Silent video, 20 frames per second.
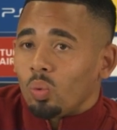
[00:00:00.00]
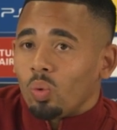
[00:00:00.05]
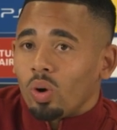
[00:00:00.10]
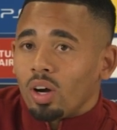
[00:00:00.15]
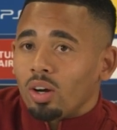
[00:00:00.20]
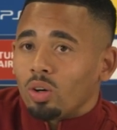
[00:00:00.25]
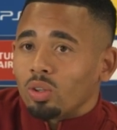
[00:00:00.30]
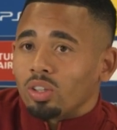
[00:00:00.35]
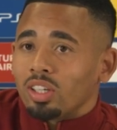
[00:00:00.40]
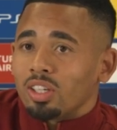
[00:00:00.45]

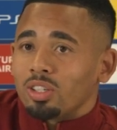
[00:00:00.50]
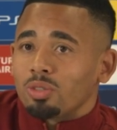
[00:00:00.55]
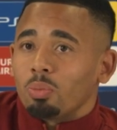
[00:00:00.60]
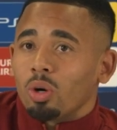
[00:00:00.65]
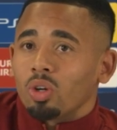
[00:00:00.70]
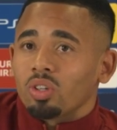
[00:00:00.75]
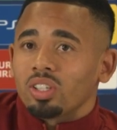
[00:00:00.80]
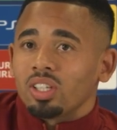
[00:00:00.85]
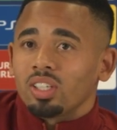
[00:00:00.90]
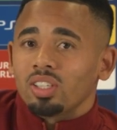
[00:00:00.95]
Well, the
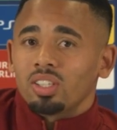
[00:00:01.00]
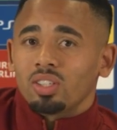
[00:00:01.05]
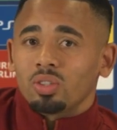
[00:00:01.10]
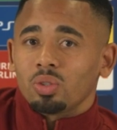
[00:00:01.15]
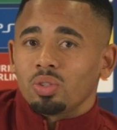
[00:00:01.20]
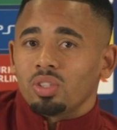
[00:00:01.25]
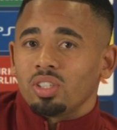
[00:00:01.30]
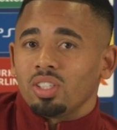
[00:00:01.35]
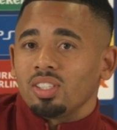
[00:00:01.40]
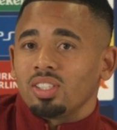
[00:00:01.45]
small
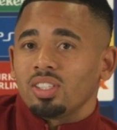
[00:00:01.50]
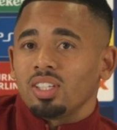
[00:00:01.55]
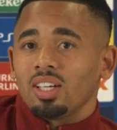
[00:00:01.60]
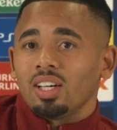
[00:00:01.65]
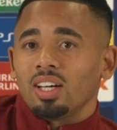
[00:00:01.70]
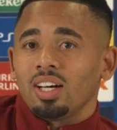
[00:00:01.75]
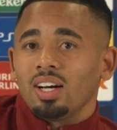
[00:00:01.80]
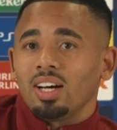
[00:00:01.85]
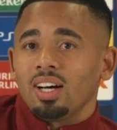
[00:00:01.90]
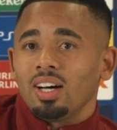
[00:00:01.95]
details is,
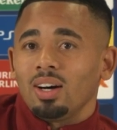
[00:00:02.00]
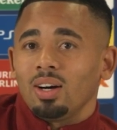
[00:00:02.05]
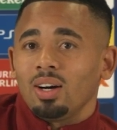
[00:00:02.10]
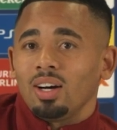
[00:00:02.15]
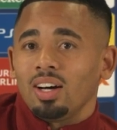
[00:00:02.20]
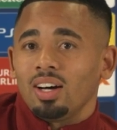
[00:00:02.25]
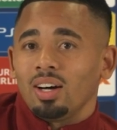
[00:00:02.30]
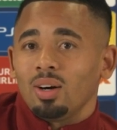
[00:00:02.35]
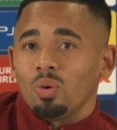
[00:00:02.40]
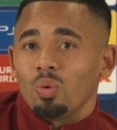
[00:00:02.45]

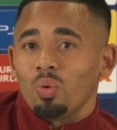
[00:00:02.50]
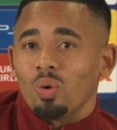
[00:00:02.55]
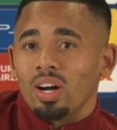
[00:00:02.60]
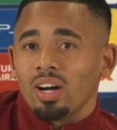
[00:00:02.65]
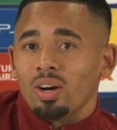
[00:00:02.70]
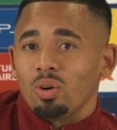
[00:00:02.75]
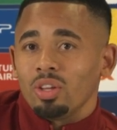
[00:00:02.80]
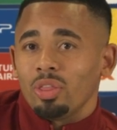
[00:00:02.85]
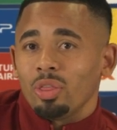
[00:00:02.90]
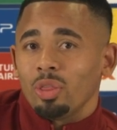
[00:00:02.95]
uh,
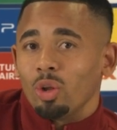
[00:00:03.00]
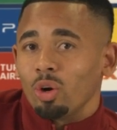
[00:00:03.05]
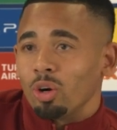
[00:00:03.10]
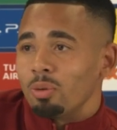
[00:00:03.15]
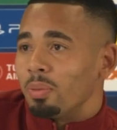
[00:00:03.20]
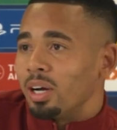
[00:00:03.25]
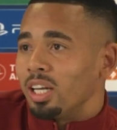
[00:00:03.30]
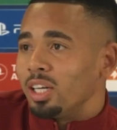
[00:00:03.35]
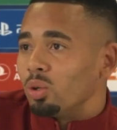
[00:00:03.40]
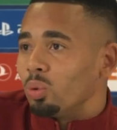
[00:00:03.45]
well,
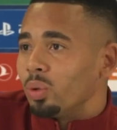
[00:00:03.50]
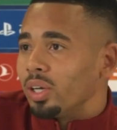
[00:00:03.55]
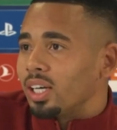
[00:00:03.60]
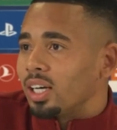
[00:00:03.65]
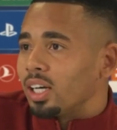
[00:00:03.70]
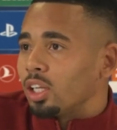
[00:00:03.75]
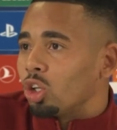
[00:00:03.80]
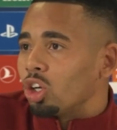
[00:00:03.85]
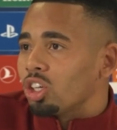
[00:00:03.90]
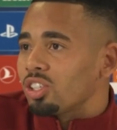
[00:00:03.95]
normally we
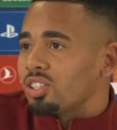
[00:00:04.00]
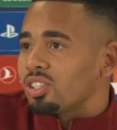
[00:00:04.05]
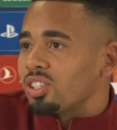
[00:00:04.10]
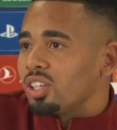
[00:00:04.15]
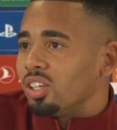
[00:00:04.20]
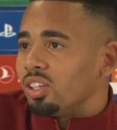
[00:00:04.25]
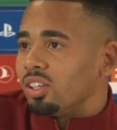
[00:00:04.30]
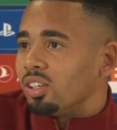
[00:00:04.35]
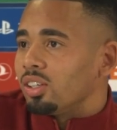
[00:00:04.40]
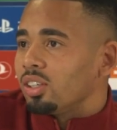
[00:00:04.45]
cannot
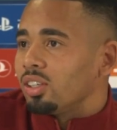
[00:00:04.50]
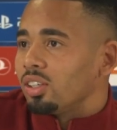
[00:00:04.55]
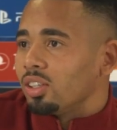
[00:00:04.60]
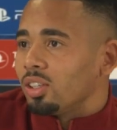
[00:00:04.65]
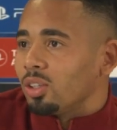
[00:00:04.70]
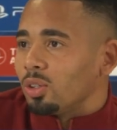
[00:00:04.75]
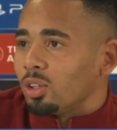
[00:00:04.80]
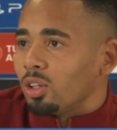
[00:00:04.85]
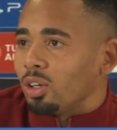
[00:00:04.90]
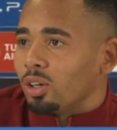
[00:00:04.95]
see.
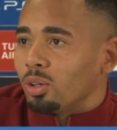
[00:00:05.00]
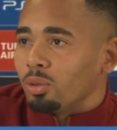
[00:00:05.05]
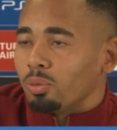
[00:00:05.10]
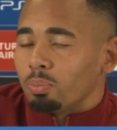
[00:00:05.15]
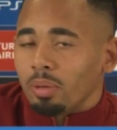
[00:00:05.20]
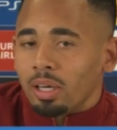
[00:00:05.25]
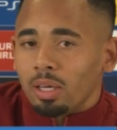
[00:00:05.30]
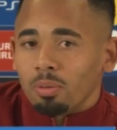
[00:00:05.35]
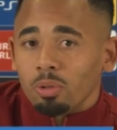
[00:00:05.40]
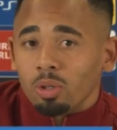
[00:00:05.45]
You know,
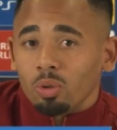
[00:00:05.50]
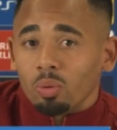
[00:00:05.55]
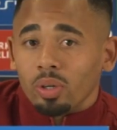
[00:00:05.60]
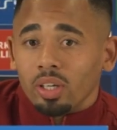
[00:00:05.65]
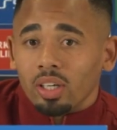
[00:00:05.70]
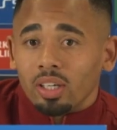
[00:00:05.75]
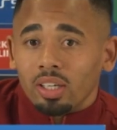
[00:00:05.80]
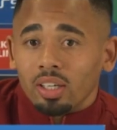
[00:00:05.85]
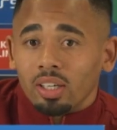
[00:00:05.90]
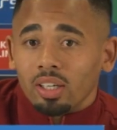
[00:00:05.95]
maybe
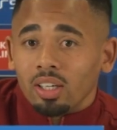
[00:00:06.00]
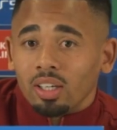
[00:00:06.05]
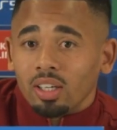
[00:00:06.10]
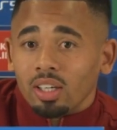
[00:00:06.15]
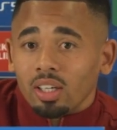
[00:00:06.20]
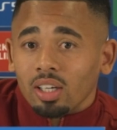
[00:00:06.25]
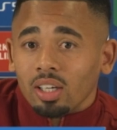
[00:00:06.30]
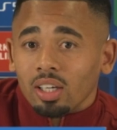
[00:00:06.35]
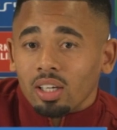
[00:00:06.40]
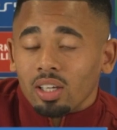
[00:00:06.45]
we,
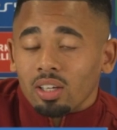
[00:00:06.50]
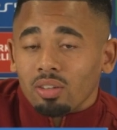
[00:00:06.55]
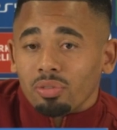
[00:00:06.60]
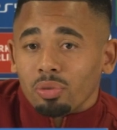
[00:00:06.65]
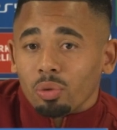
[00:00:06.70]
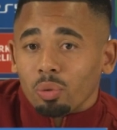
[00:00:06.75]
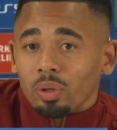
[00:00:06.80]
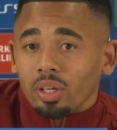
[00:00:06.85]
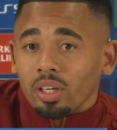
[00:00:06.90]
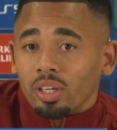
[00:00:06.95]
if
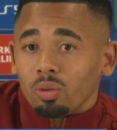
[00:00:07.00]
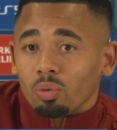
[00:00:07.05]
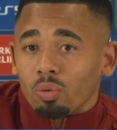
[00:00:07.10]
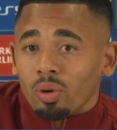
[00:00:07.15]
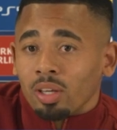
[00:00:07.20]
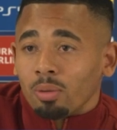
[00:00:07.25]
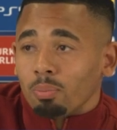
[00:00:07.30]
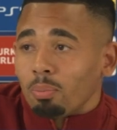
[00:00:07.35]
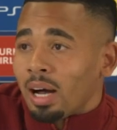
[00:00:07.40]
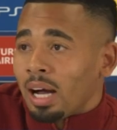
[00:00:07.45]
we
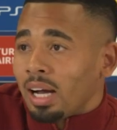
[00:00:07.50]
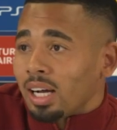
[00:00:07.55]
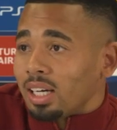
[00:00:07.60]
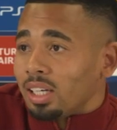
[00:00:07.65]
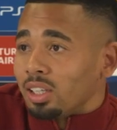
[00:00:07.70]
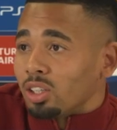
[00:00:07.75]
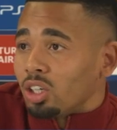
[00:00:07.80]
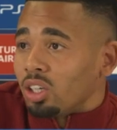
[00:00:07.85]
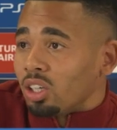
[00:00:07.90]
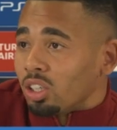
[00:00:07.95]
run back
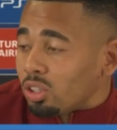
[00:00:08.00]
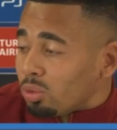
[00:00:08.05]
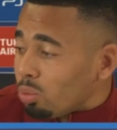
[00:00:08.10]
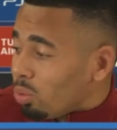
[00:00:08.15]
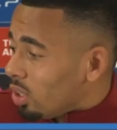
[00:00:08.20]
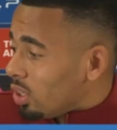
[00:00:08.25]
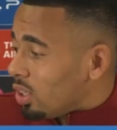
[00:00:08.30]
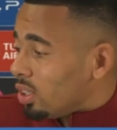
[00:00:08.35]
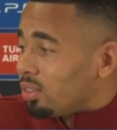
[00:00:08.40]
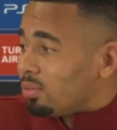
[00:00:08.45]
and cut
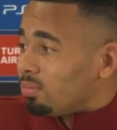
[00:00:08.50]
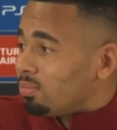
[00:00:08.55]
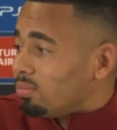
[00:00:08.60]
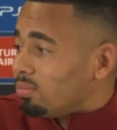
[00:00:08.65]
one